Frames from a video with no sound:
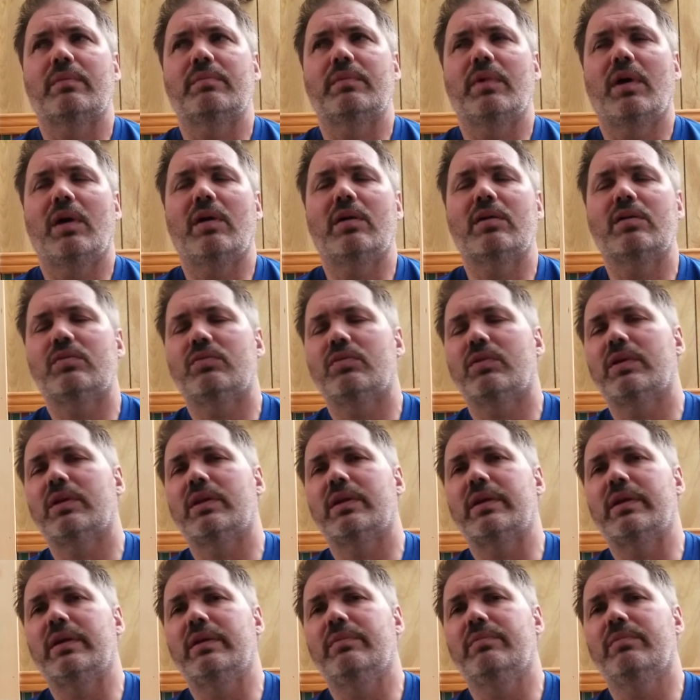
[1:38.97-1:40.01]
Hard to
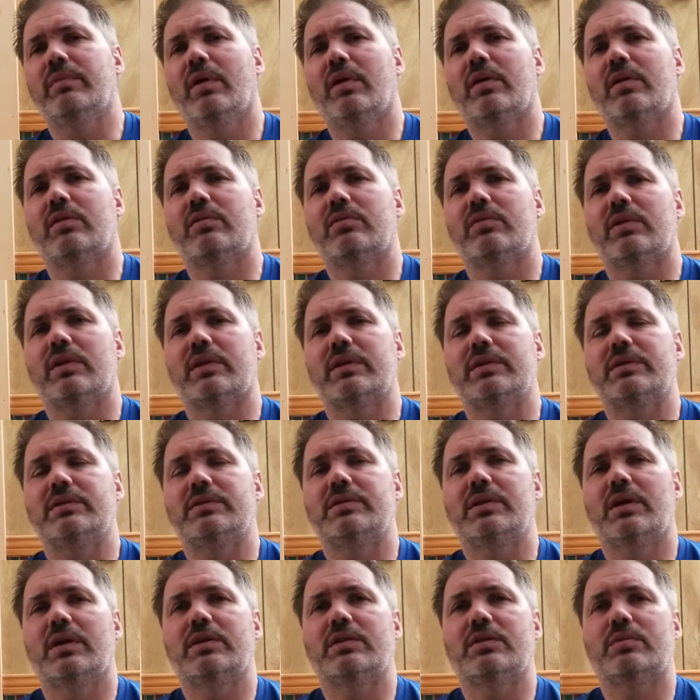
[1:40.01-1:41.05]
really
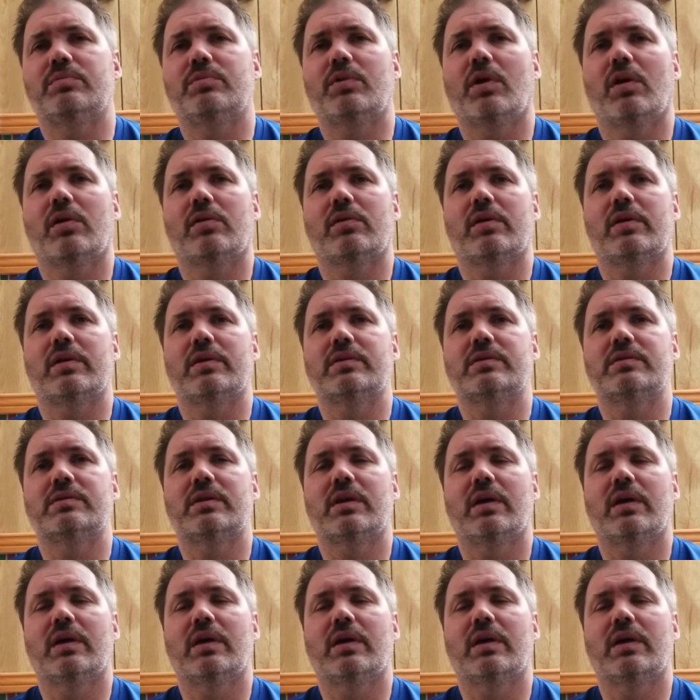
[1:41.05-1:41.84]
judge her progress.